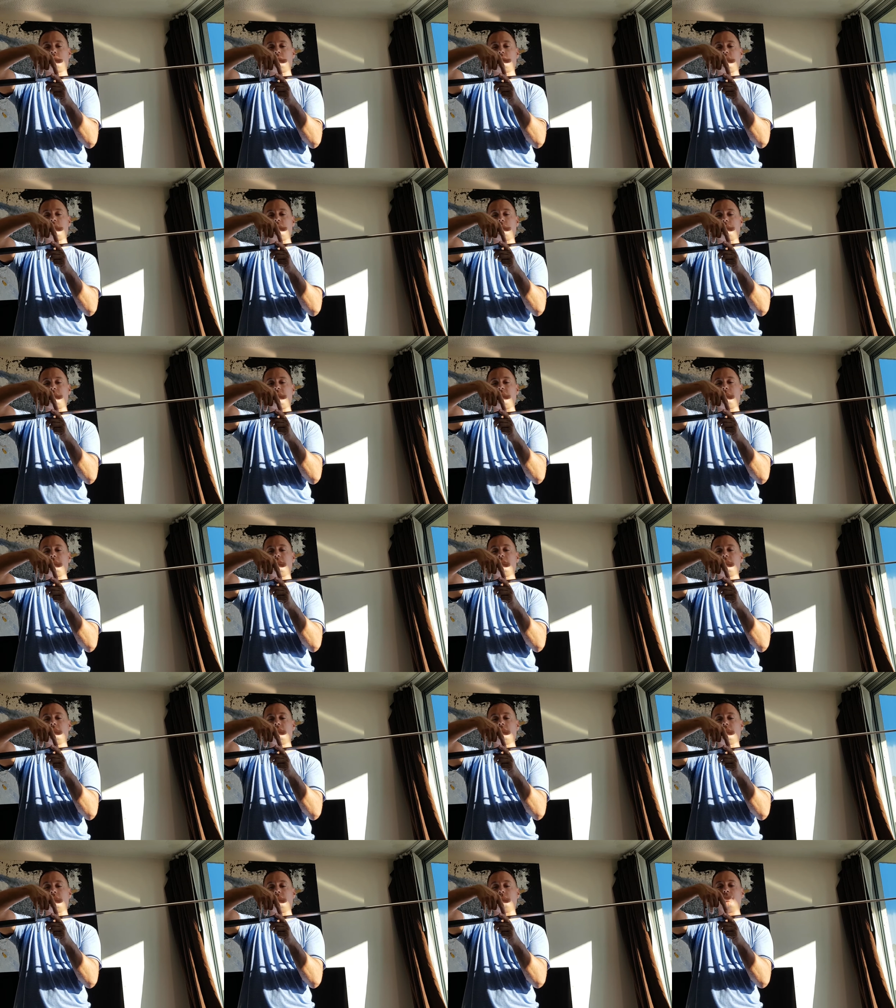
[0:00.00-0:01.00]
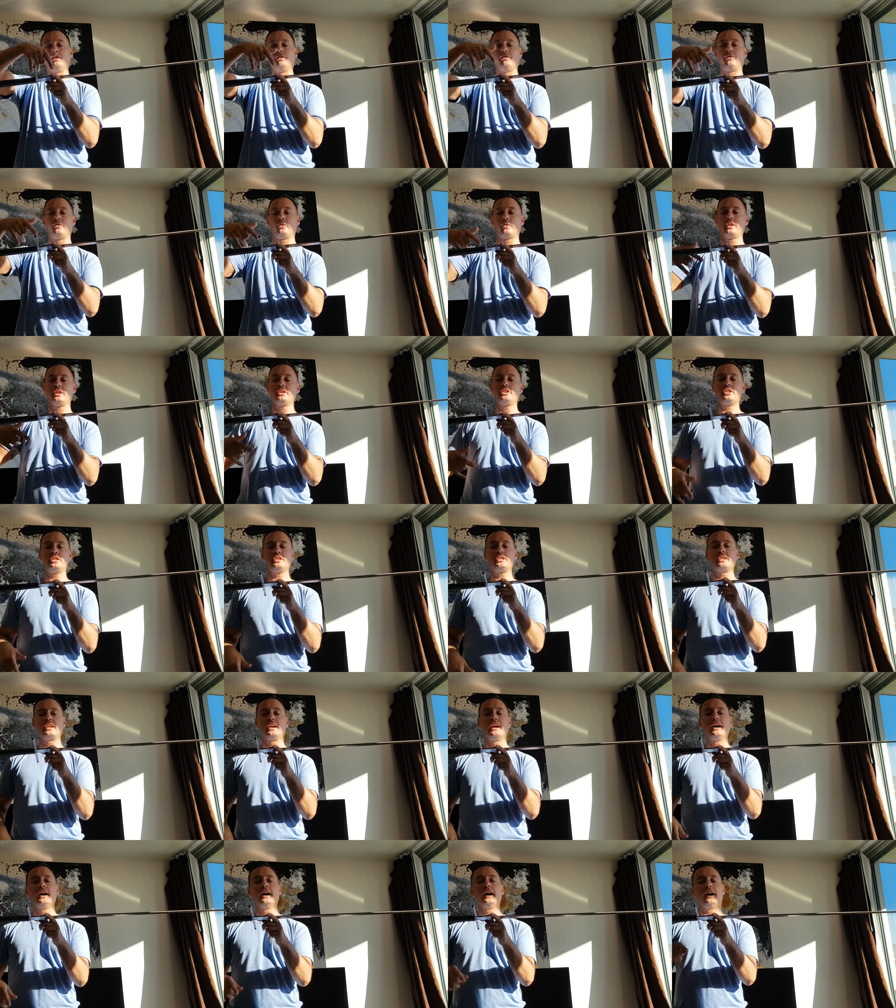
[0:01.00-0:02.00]
Yeah, maybe about 4 inches
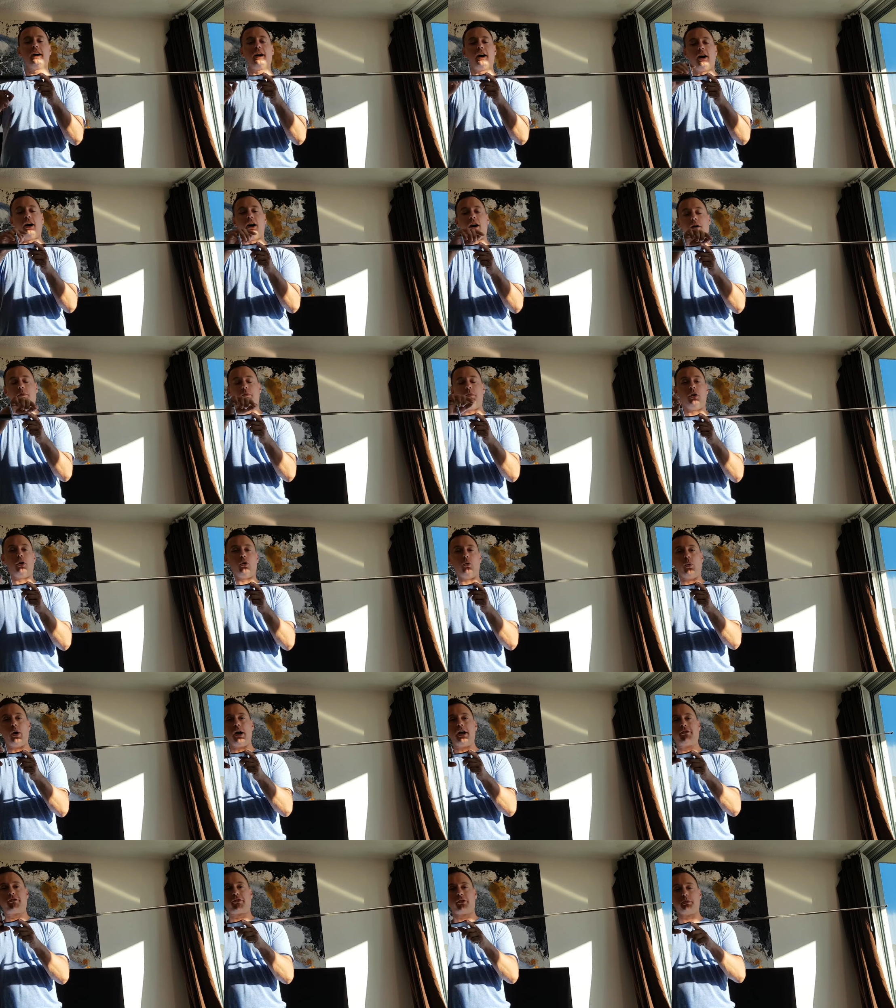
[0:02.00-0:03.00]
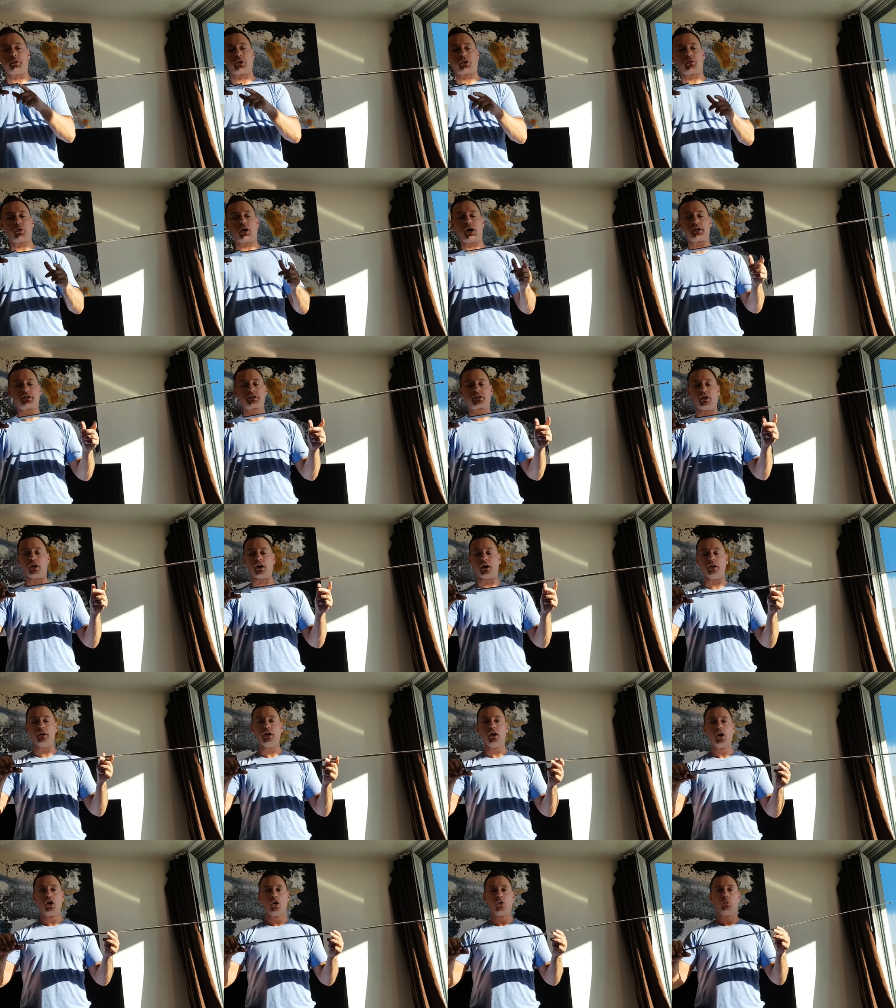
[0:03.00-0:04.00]
away from the crossguard,
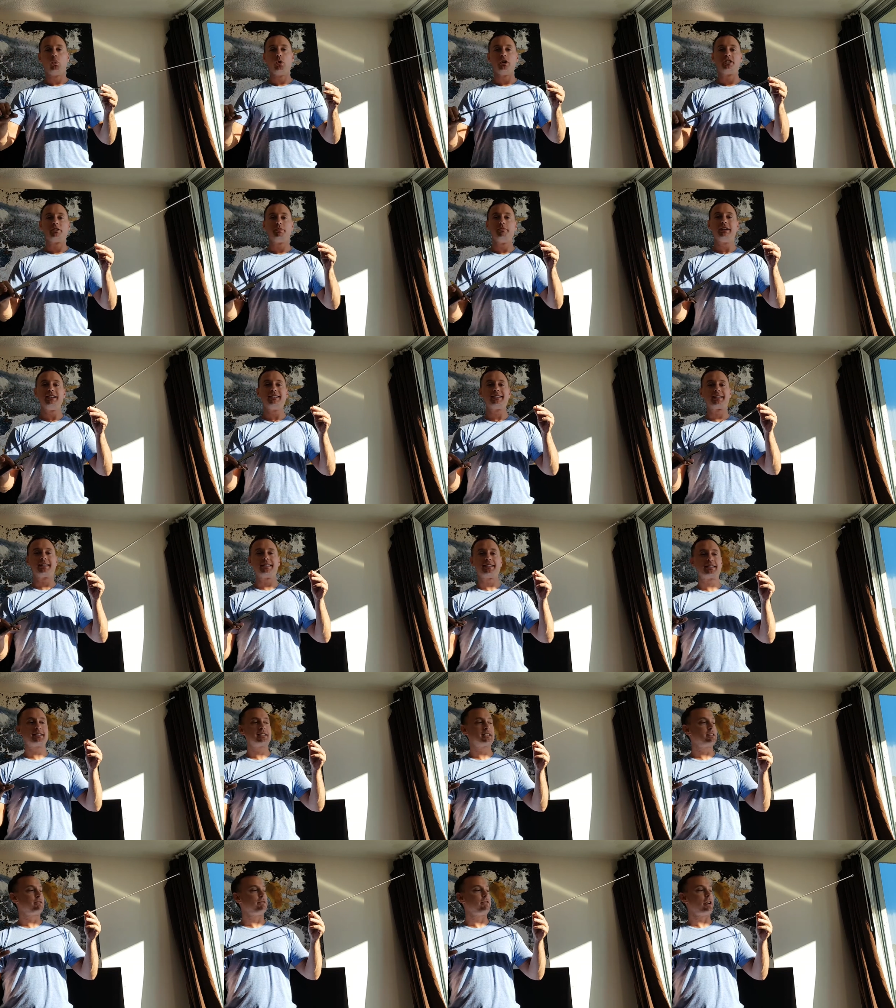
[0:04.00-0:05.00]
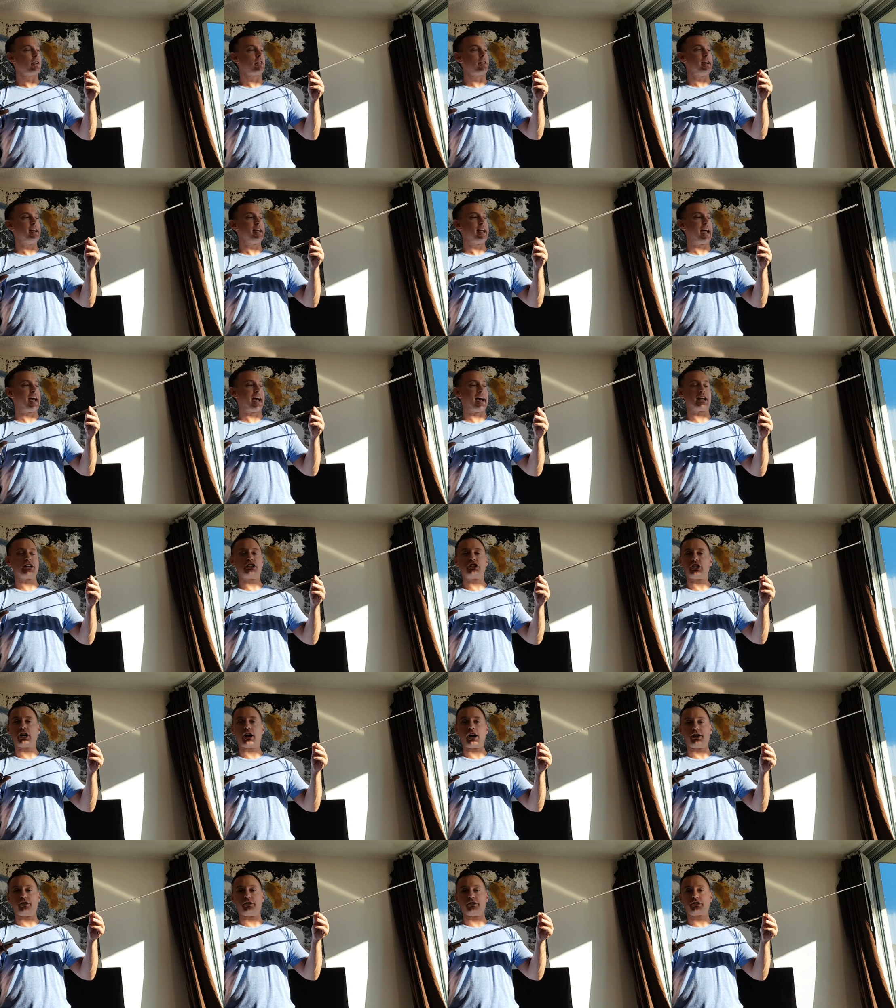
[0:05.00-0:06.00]
which means this is a very
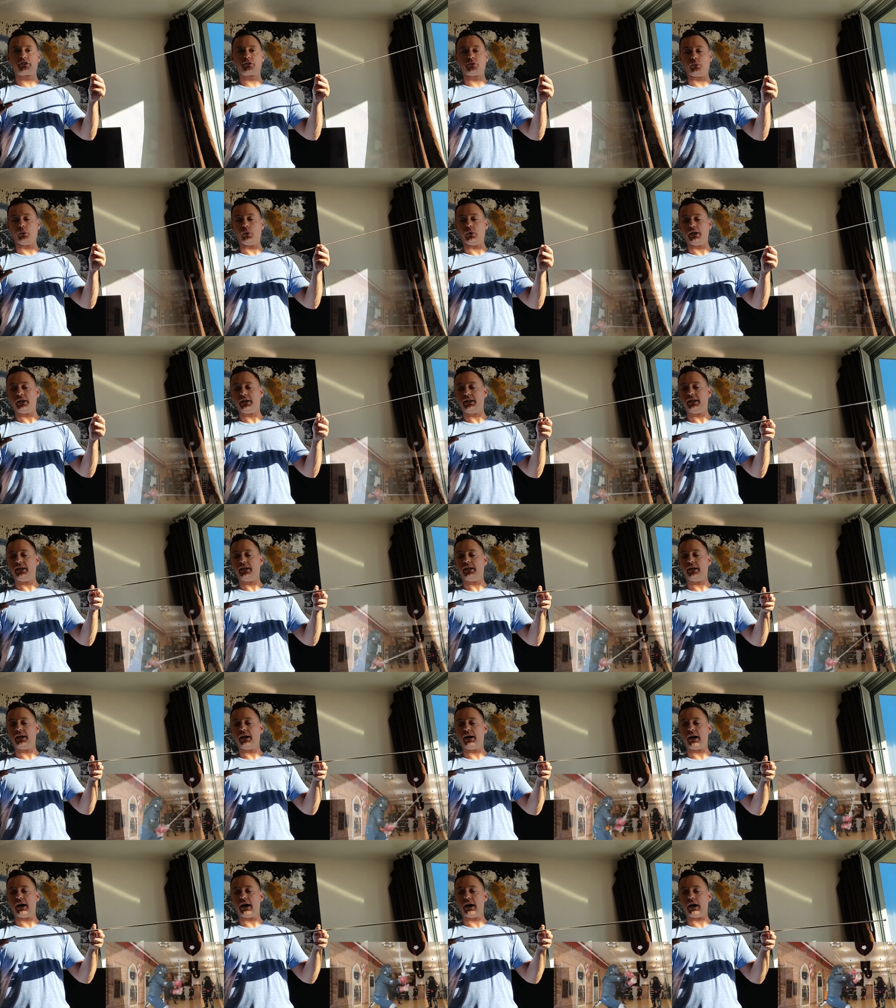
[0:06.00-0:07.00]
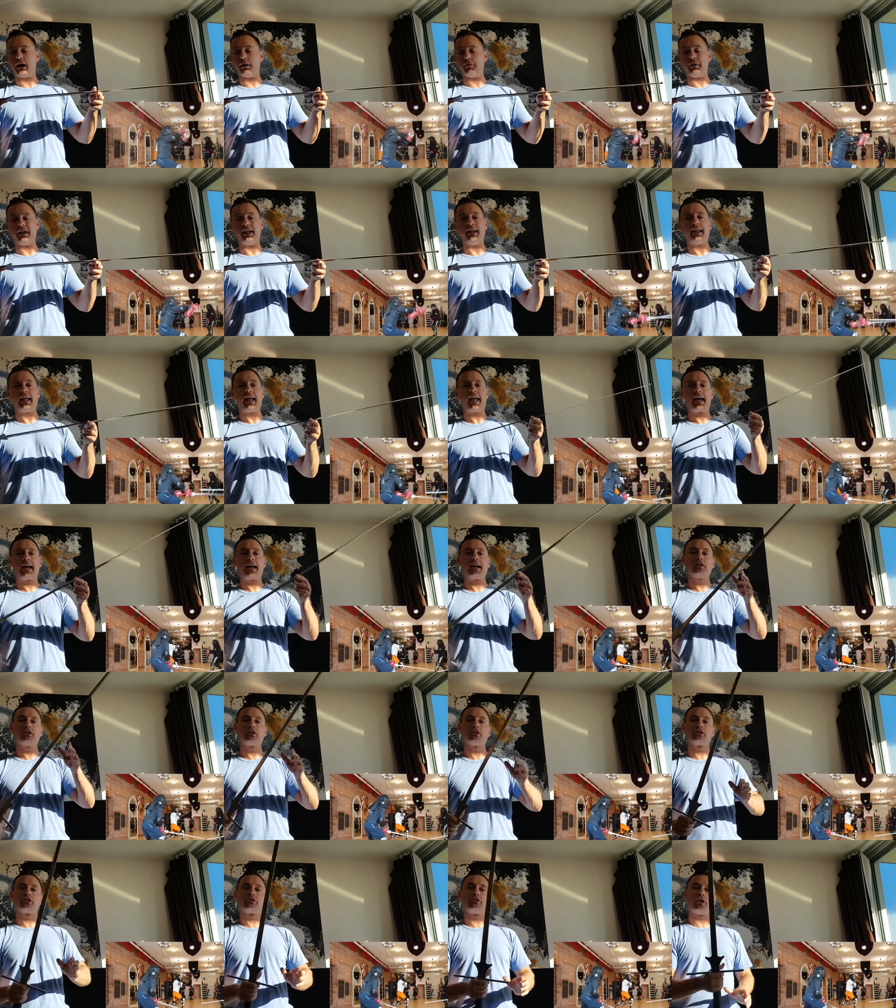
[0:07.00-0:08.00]
agile sword. It
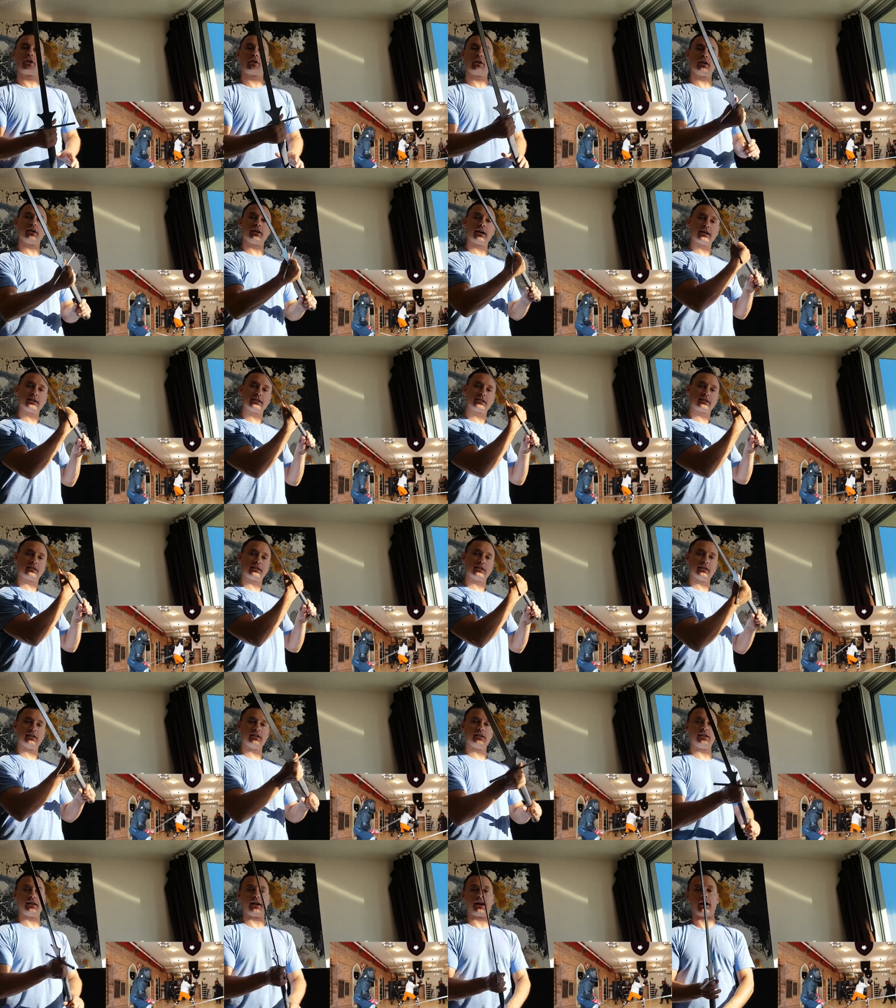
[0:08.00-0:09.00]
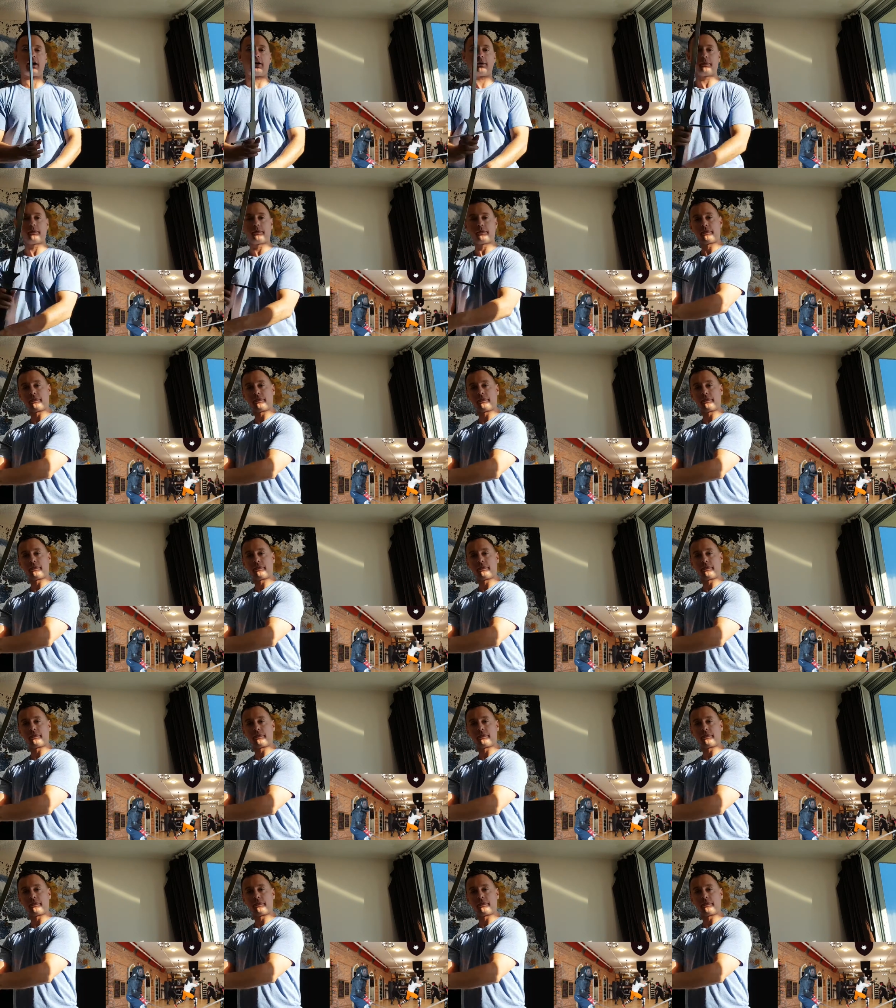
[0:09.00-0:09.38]
handles very nicely in the air.